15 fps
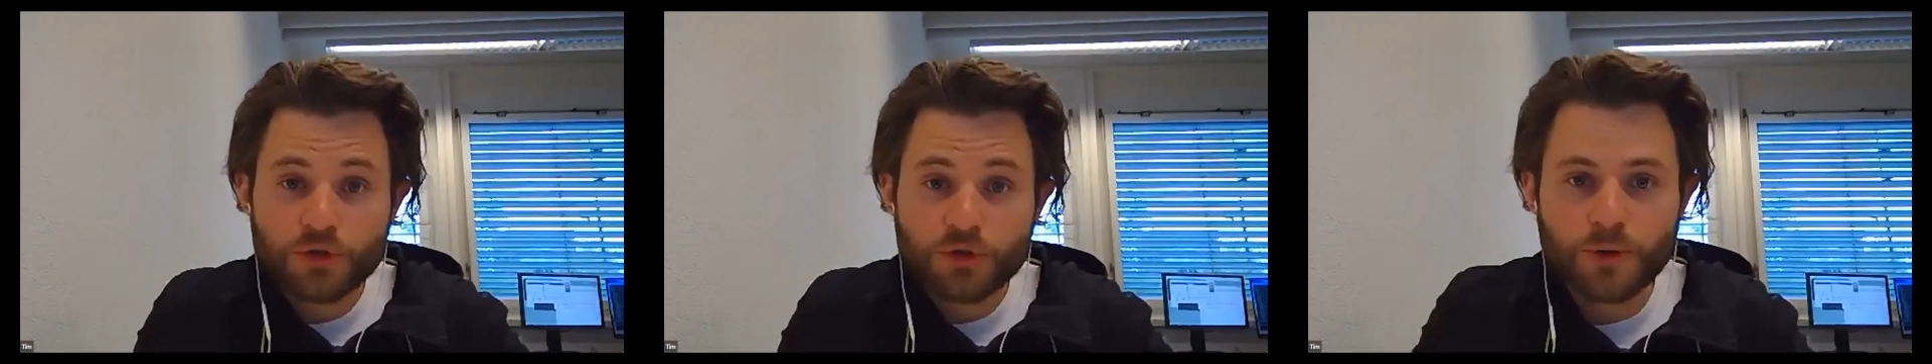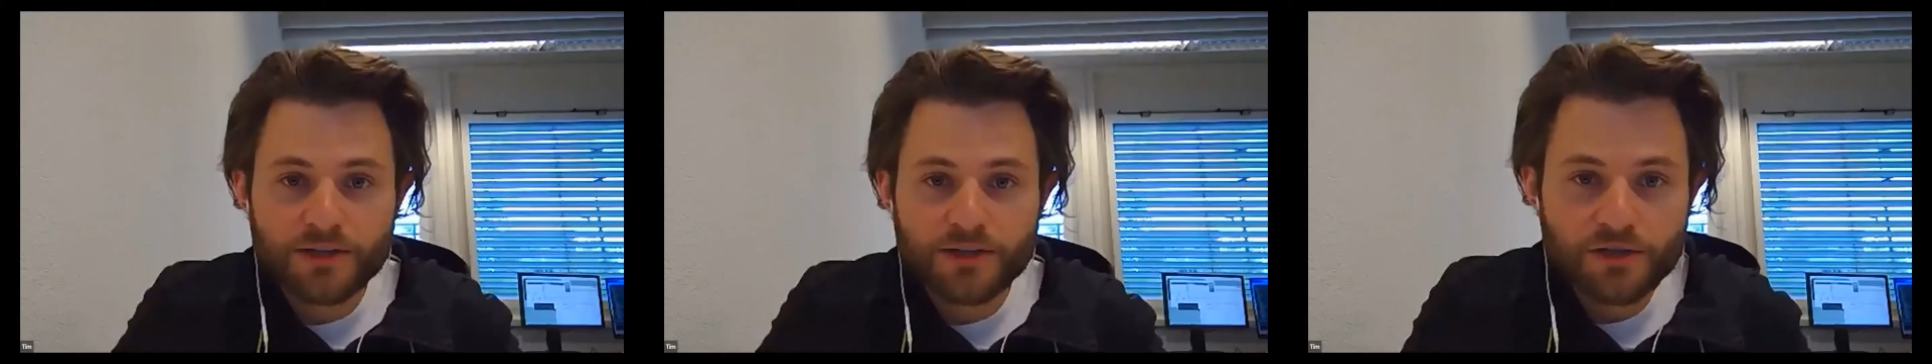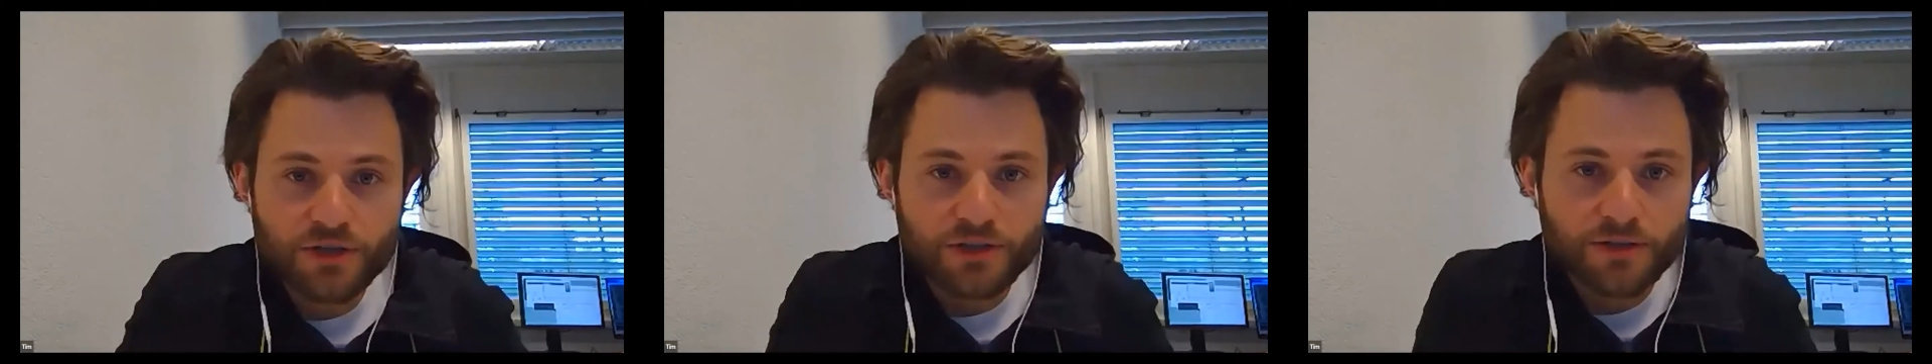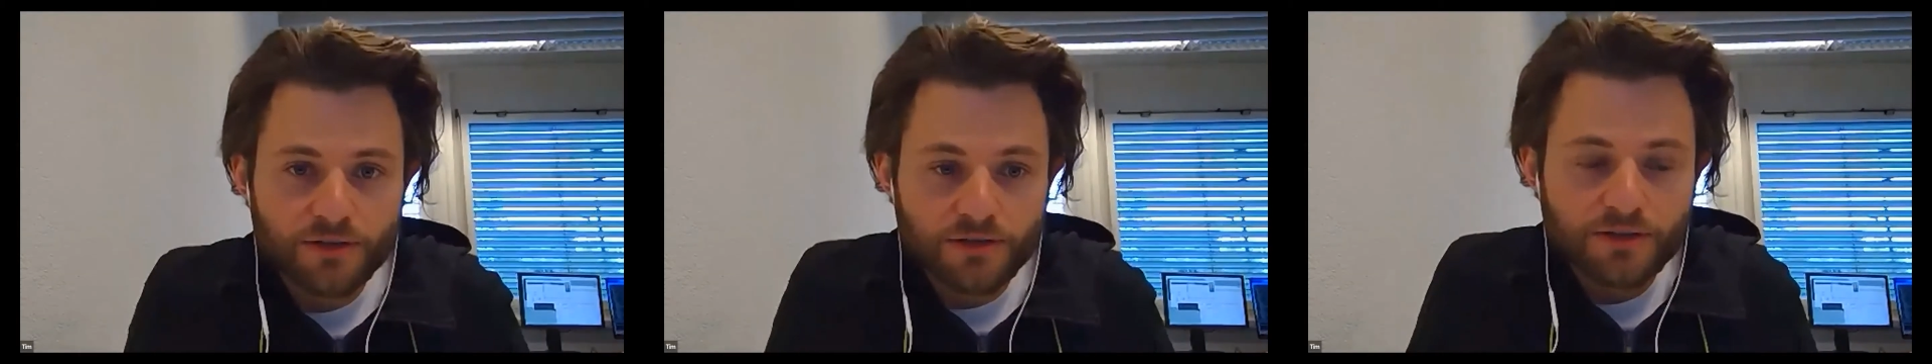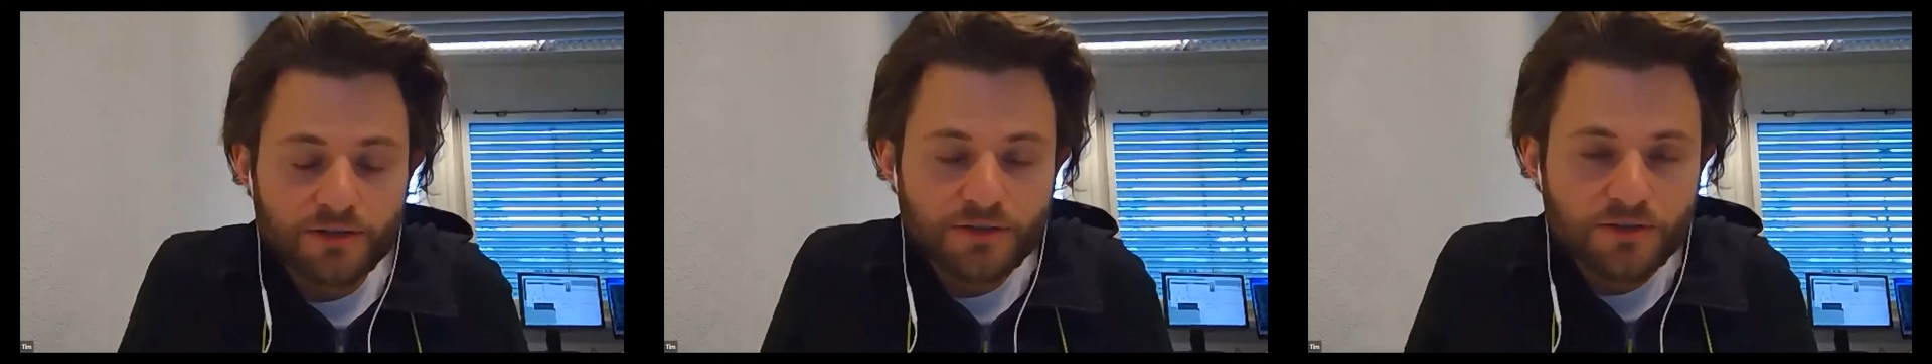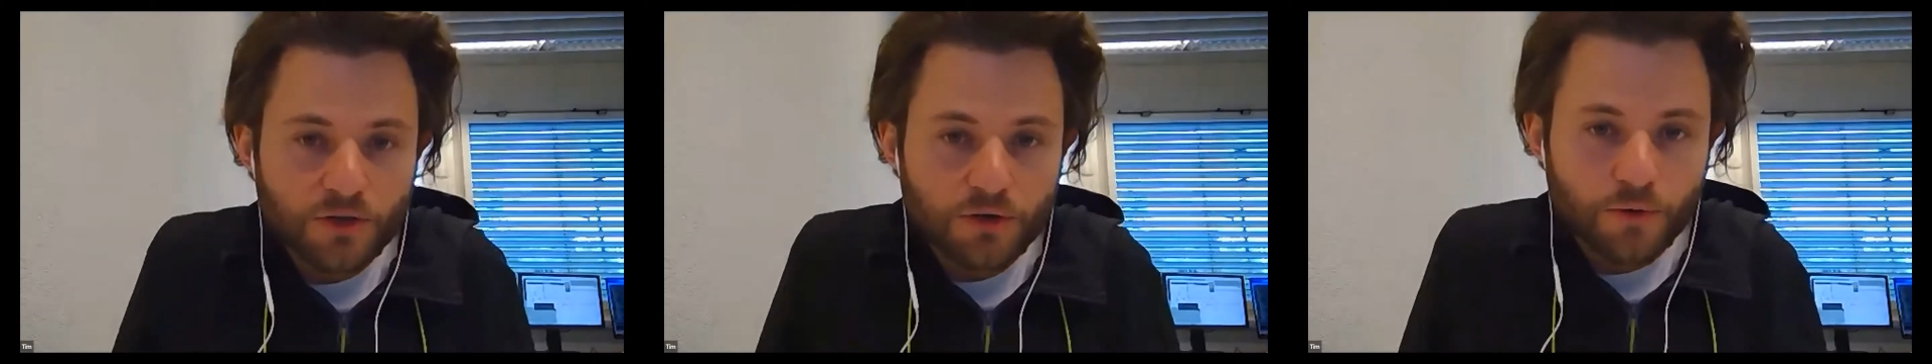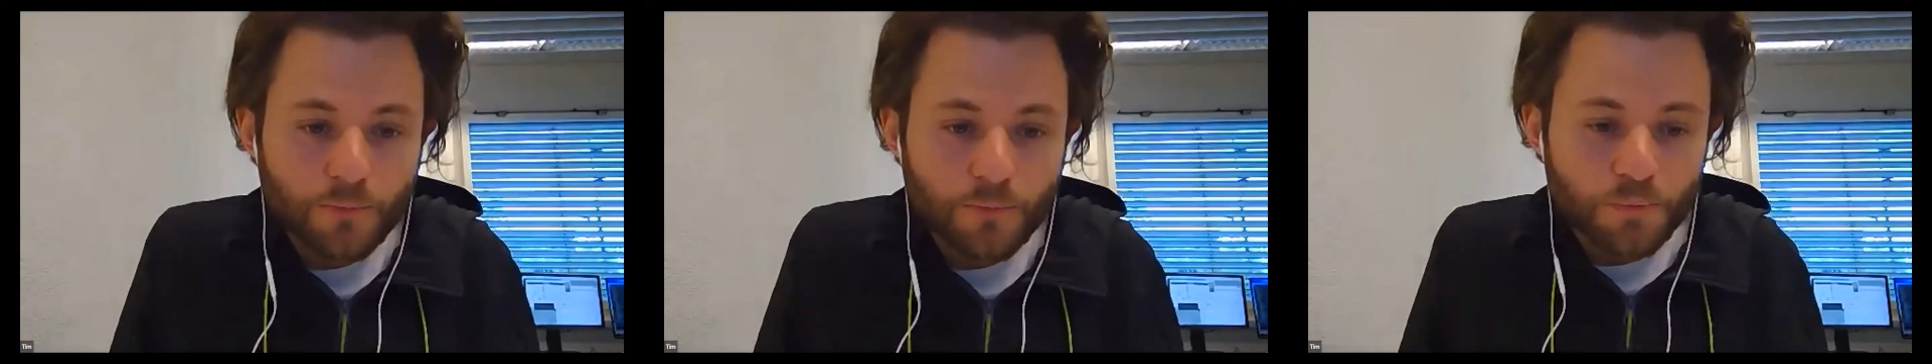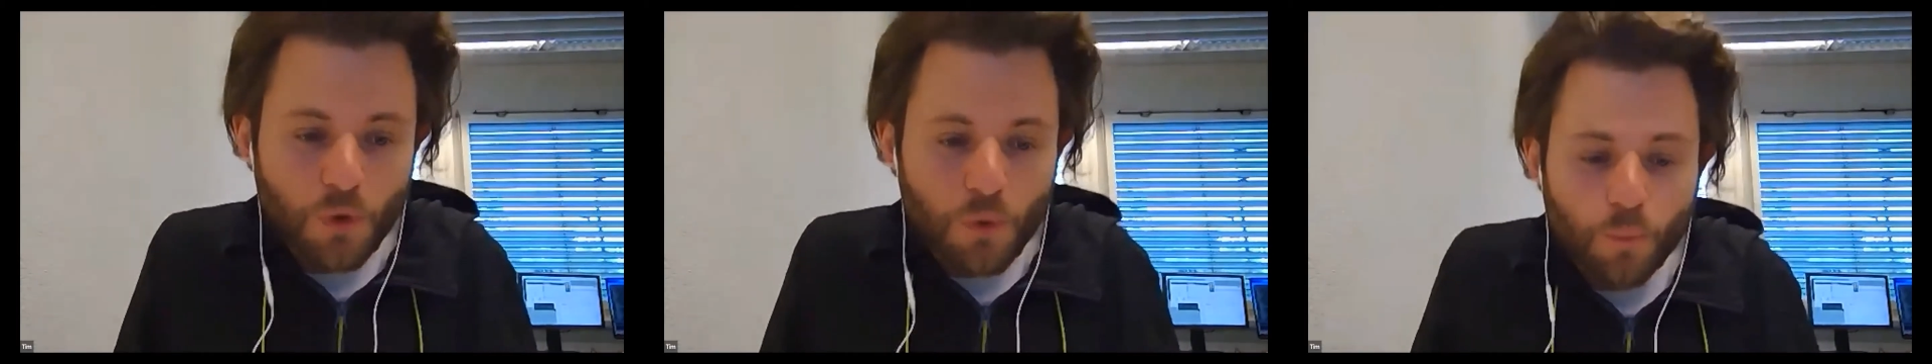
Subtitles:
question. So